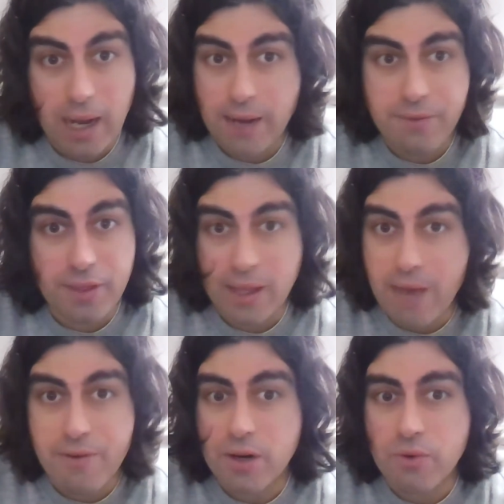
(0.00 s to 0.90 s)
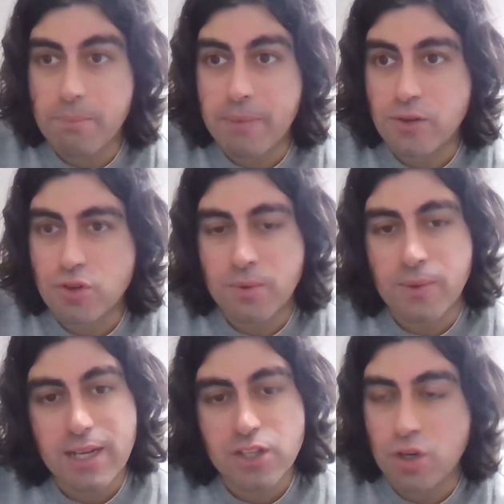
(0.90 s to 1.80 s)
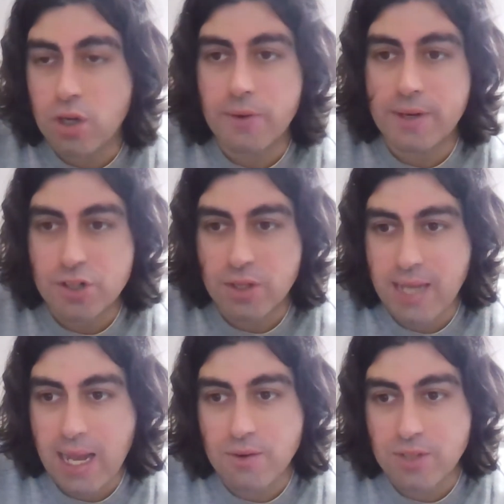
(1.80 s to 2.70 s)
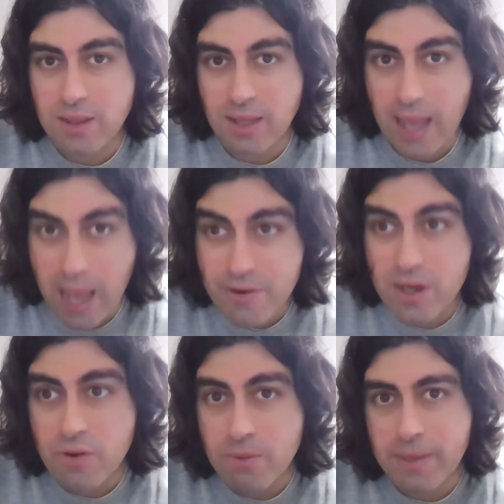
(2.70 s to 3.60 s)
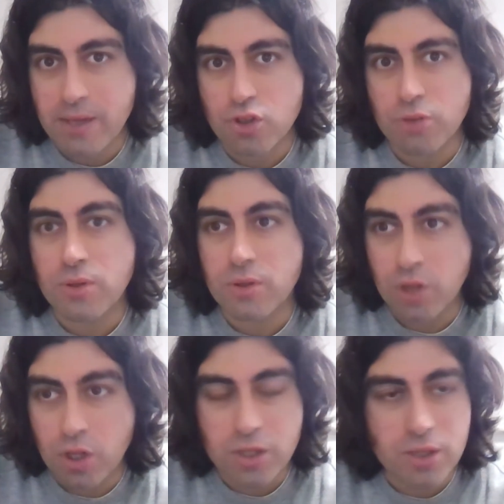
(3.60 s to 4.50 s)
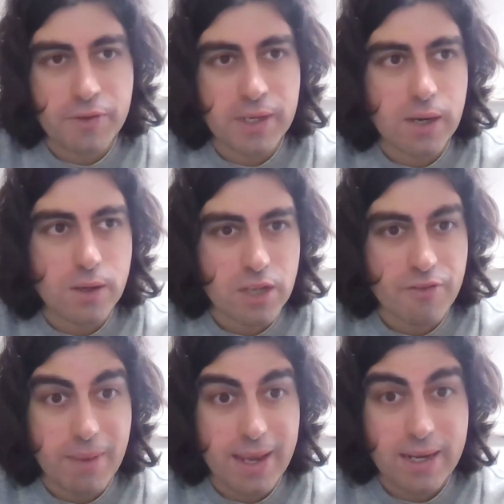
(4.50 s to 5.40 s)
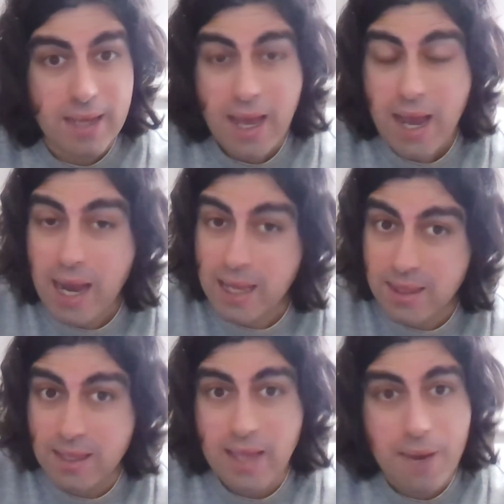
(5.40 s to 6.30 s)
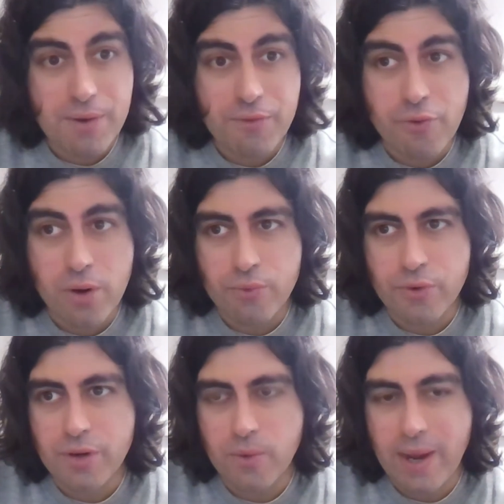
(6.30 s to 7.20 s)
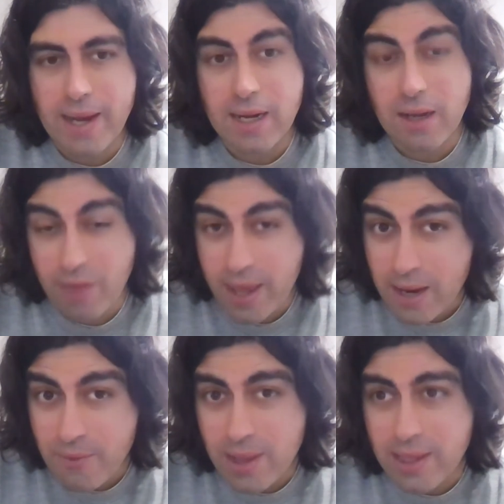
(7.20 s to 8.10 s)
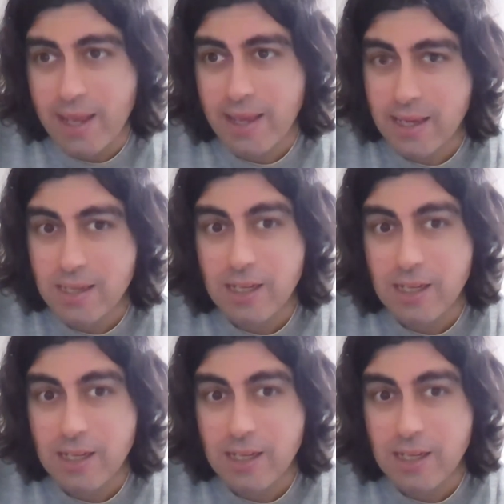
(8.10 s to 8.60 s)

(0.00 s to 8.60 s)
think Everton are in big trouble. When I saw their initial accounts, I think Everton are in big trouble. Look at the videos I've made. I think they're in for a rude awakening. If they get relegated